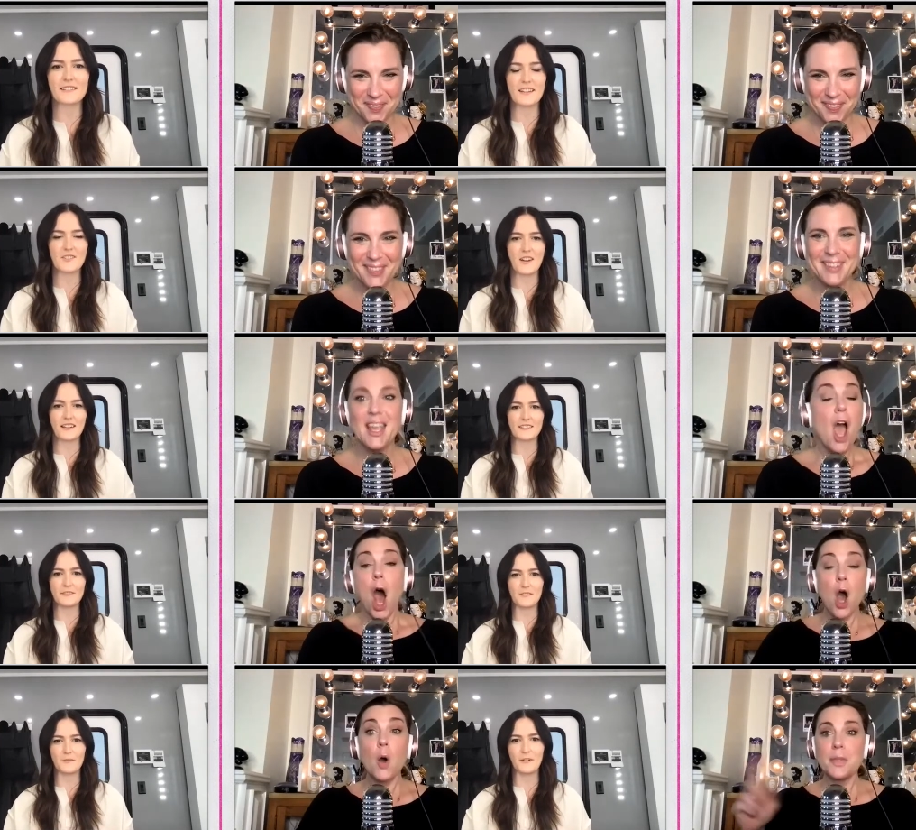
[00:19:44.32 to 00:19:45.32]
Speaker 1: sidetracked.
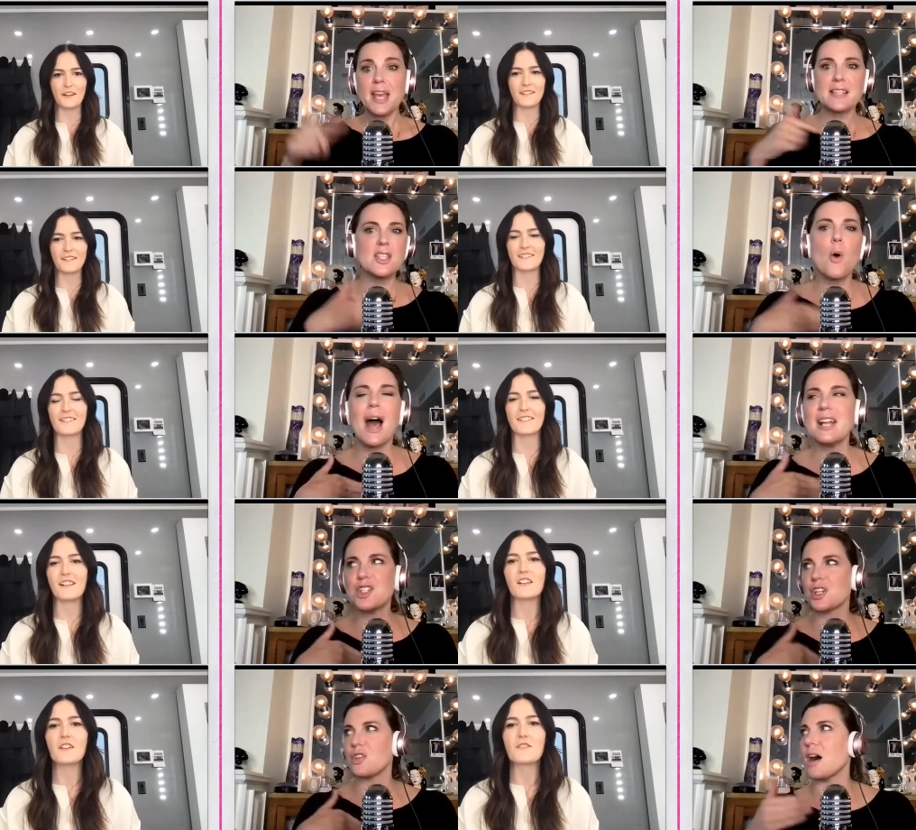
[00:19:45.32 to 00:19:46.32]
Oh her. yes, no,
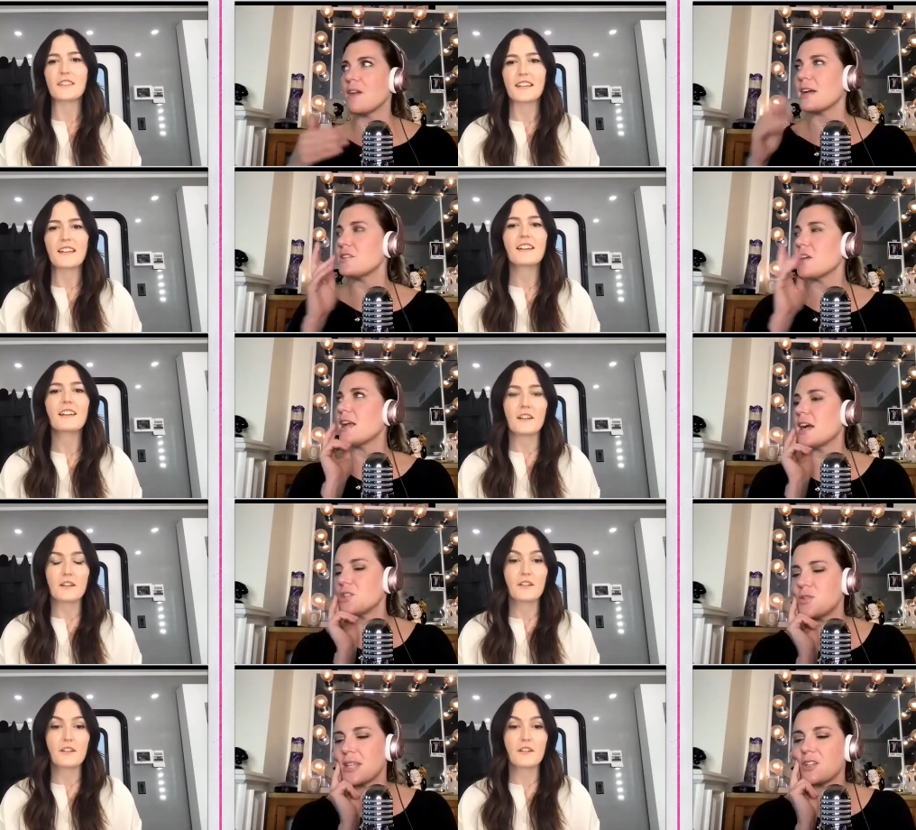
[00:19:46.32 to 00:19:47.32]
I took you off. I I
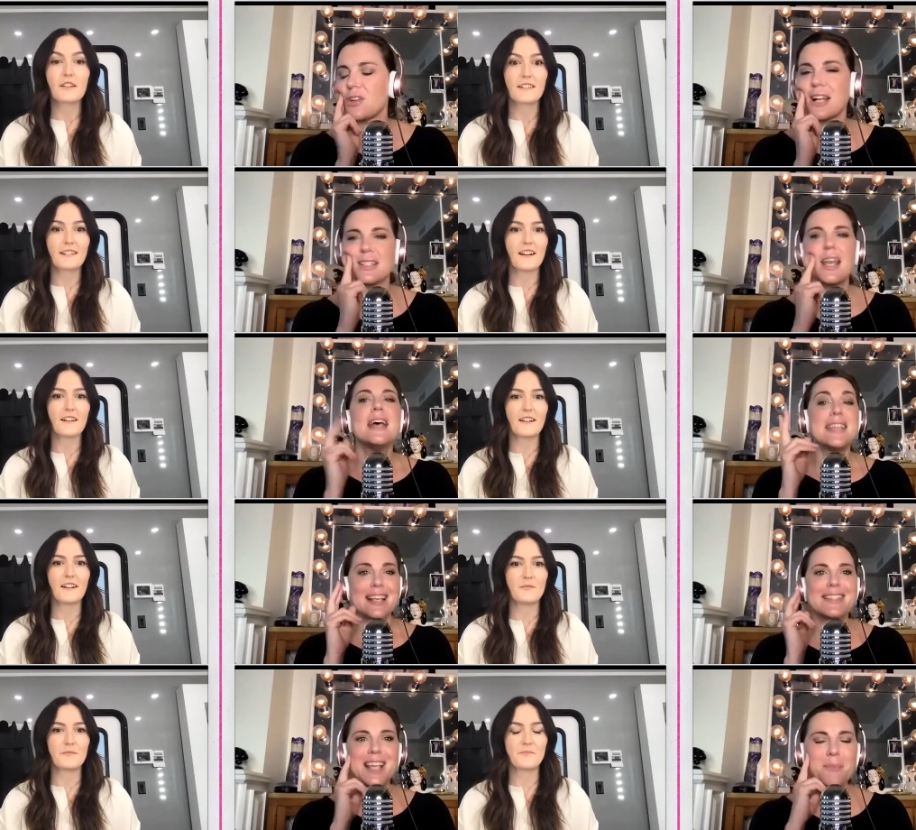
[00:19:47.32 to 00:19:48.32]
got you sidetracked.
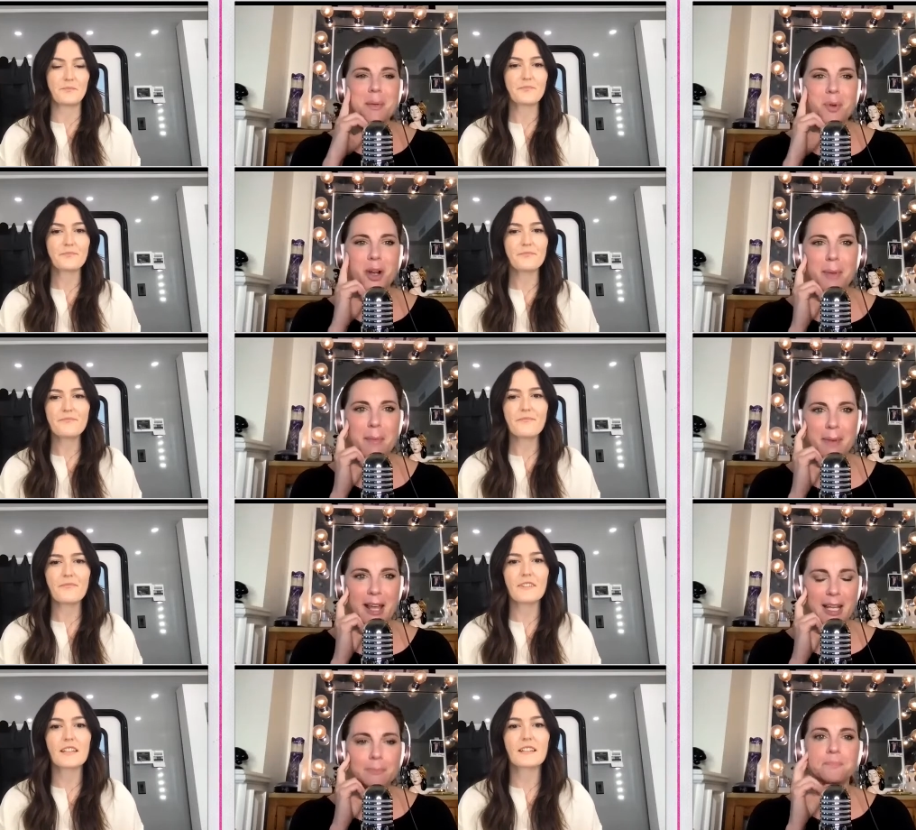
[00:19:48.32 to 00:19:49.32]
Yes, tell me more about
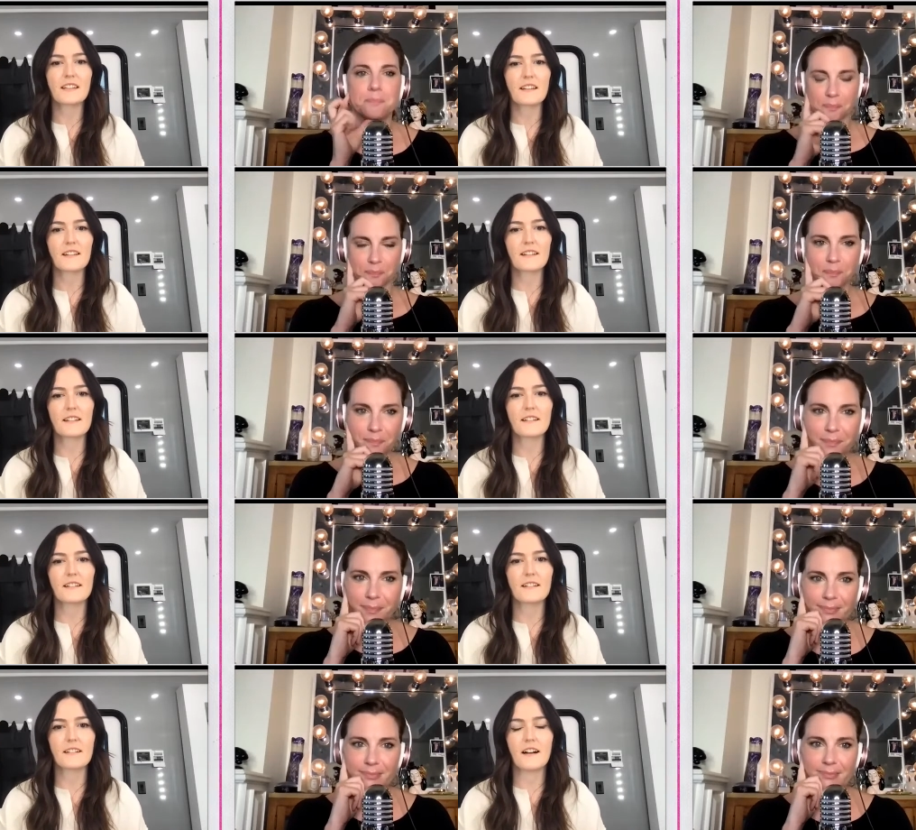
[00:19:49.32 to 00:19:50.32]
Betty.
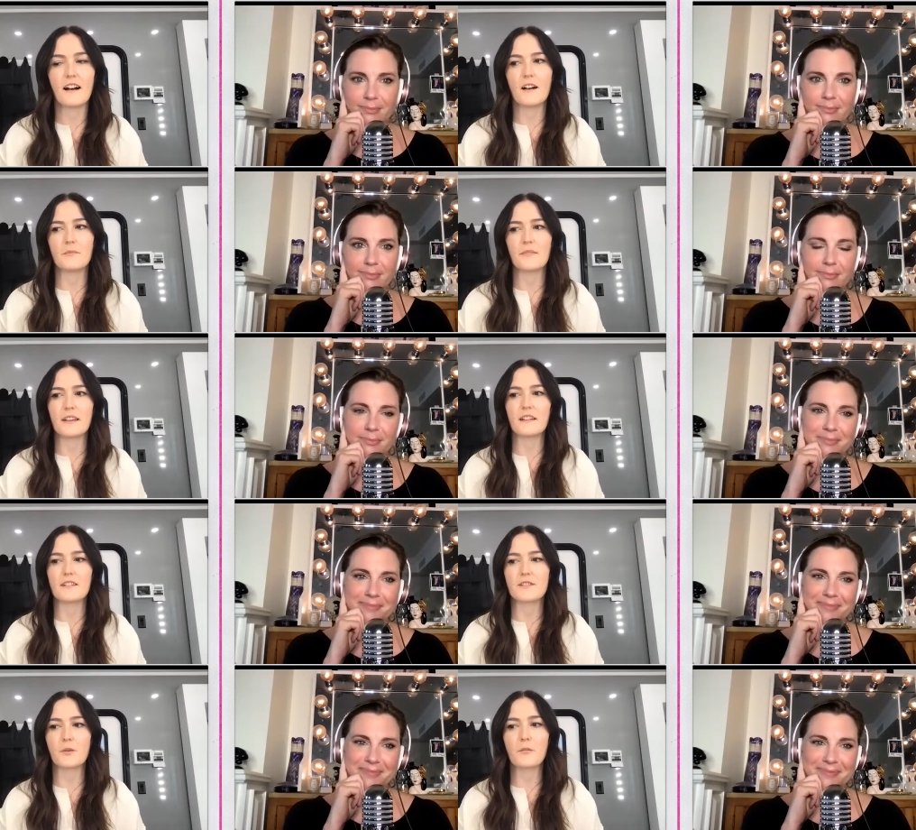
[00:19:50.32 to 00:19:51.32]
Speaker 2: Um,
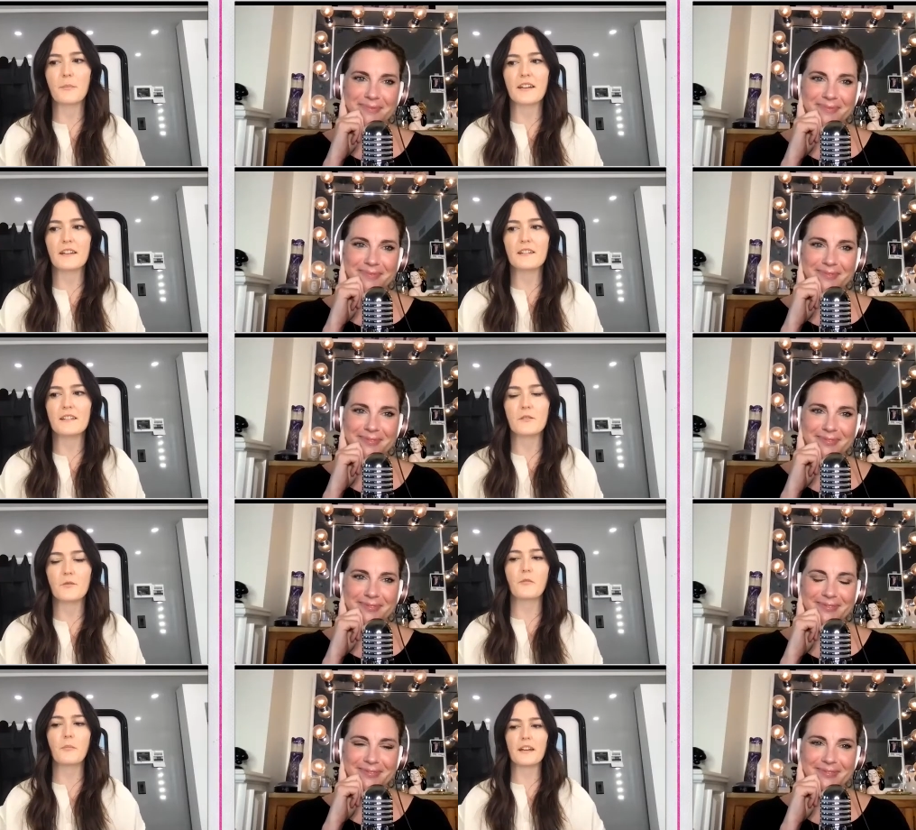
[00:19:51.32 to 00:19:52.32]
and so with Betty,
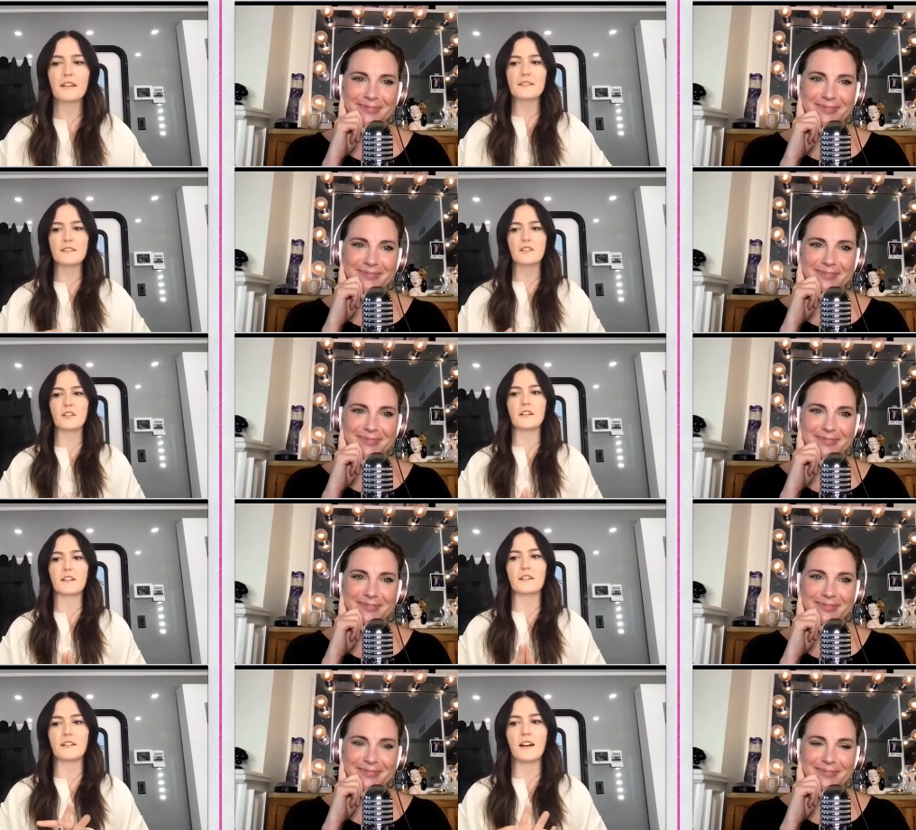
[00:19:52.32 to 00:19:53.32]
with Betty's
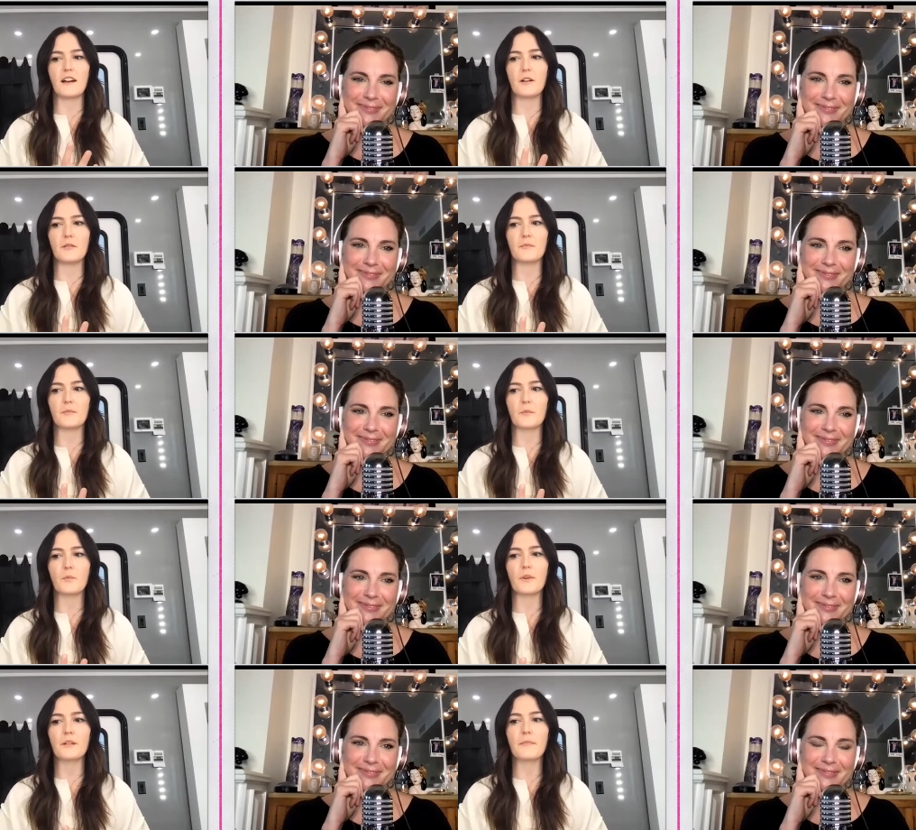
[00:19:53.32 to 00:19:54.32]
look, um,
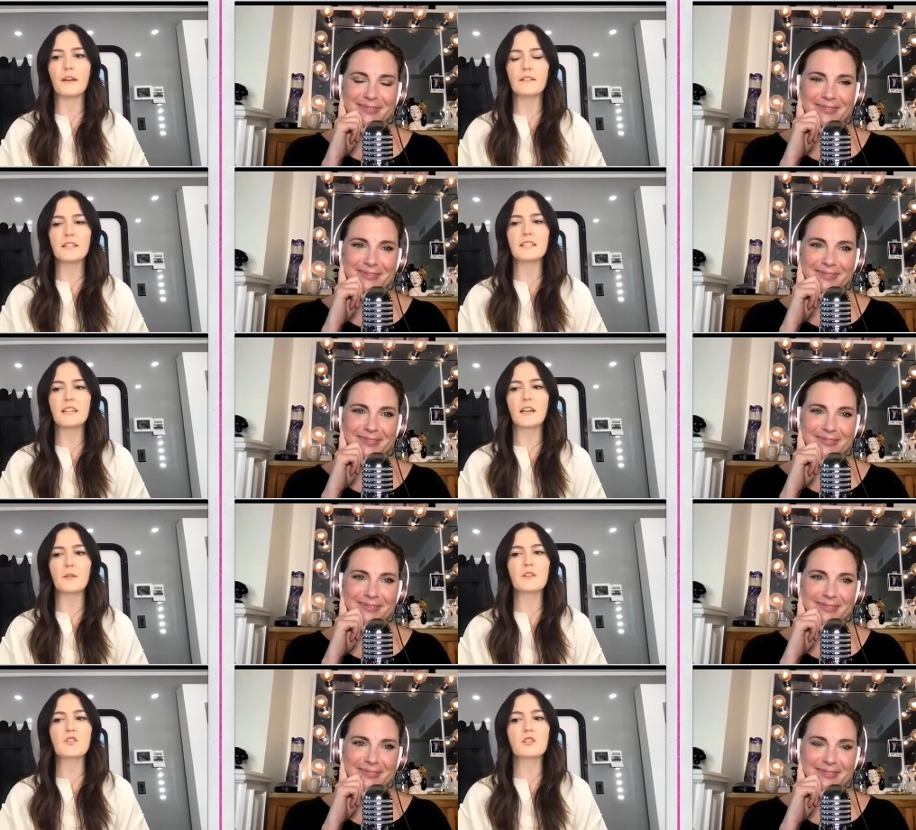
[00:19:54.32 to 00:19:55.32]
when Melody
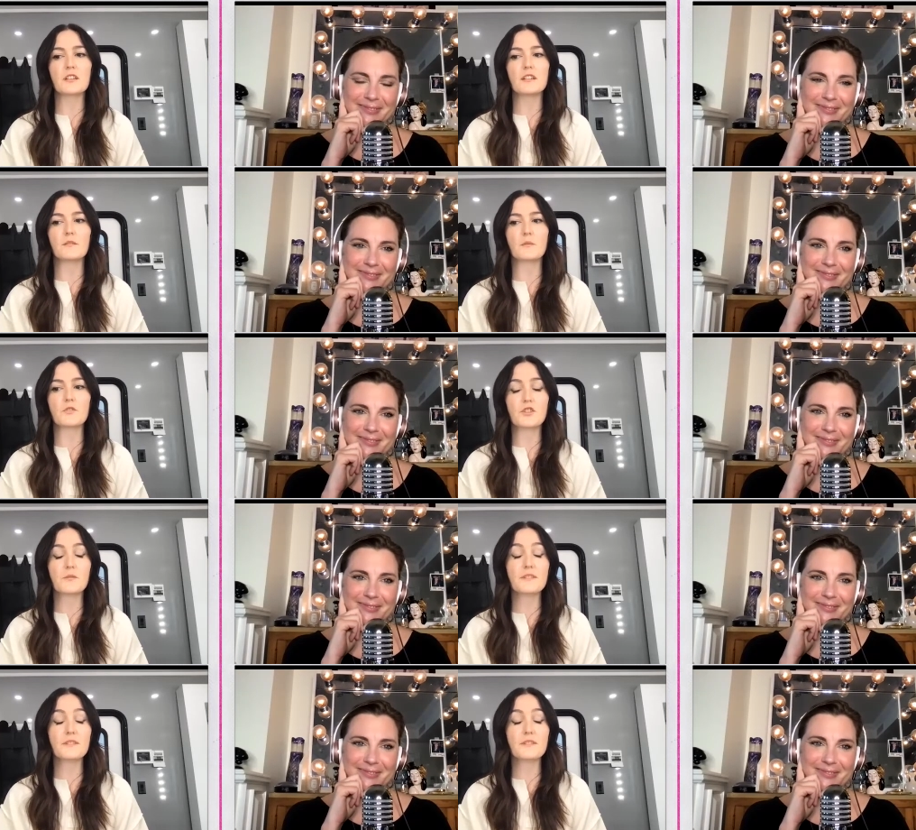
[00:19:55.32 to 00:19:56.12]
came in, she she